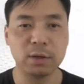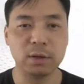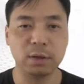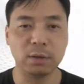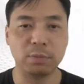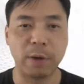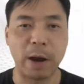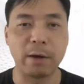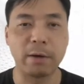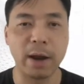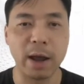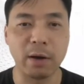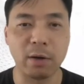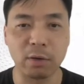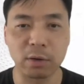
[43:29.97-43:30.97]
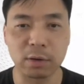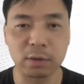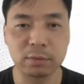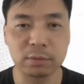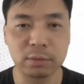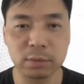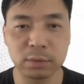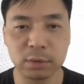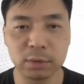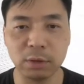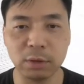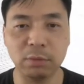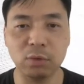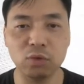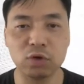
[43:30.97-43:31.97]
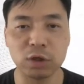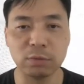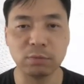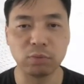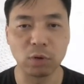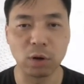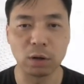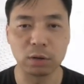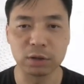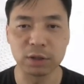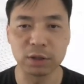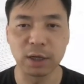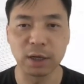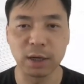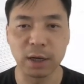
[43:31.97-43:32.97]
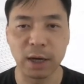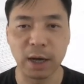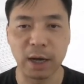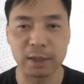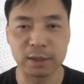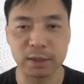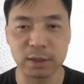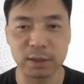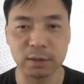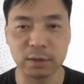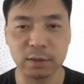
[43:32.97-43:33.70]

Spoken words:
the parallel convolution branch has a